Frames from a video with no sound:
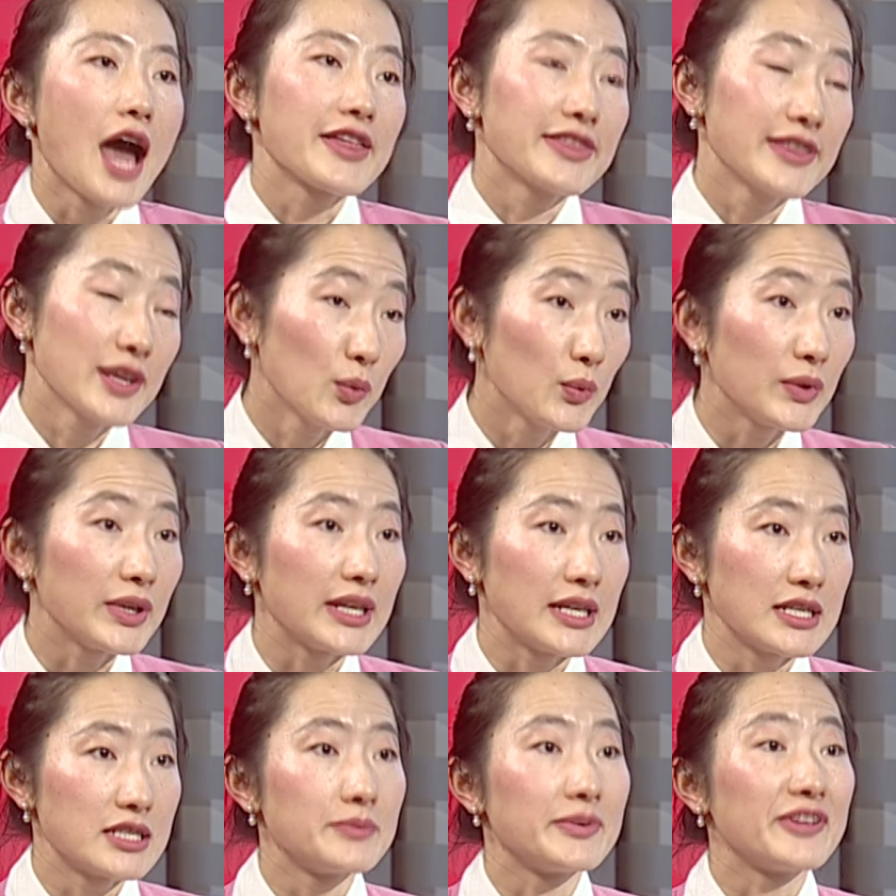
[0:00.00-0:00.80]
I think we
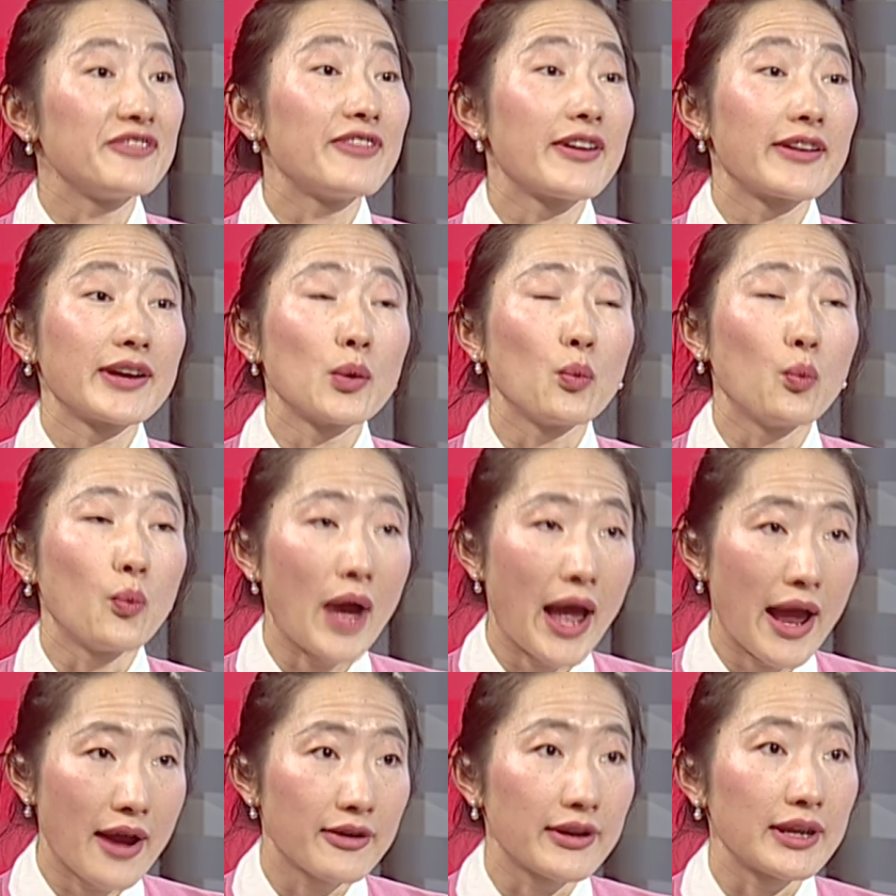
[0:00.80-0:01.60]
need to be very
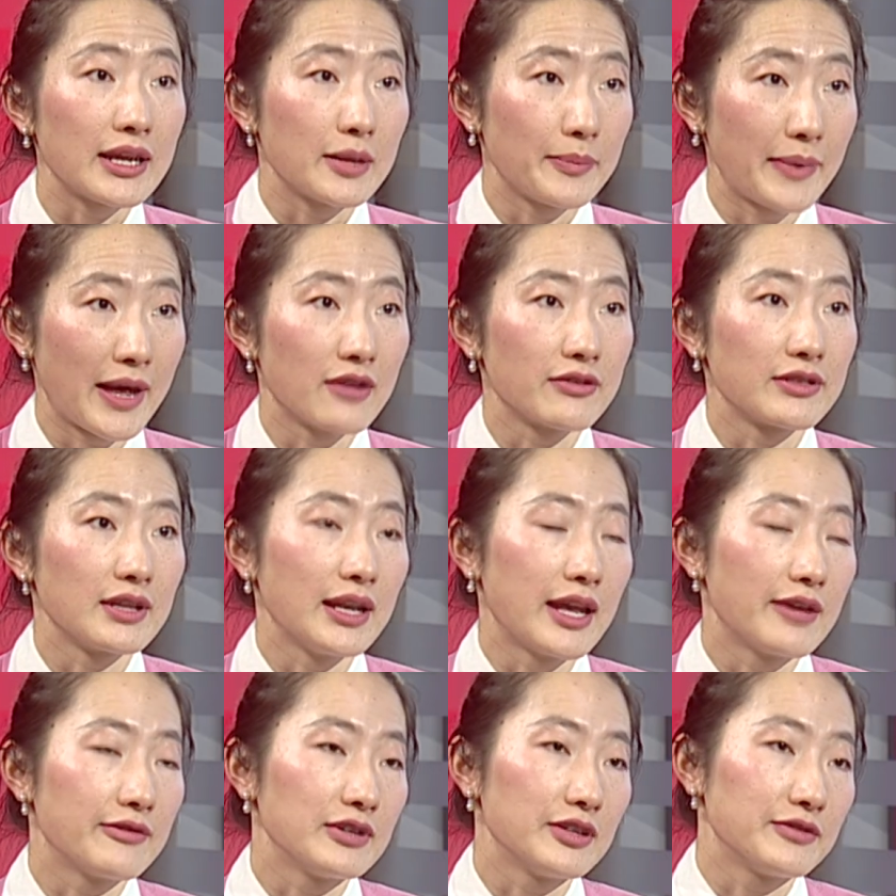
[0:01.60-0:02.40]
wary about the
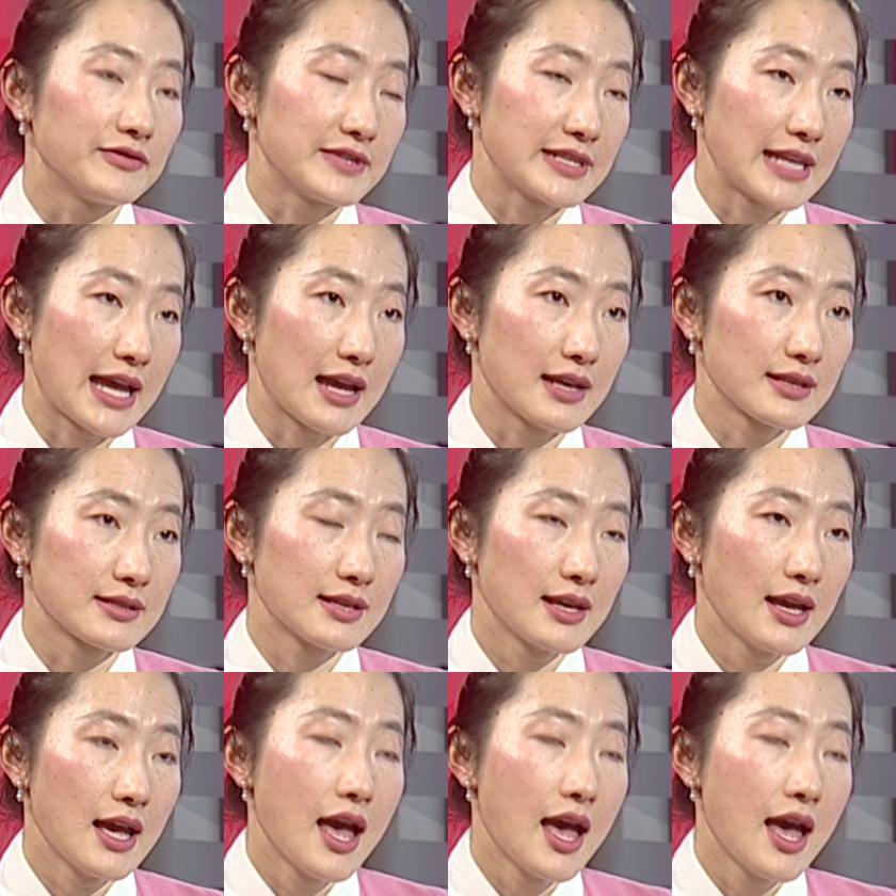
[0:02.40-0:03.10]
level of debt,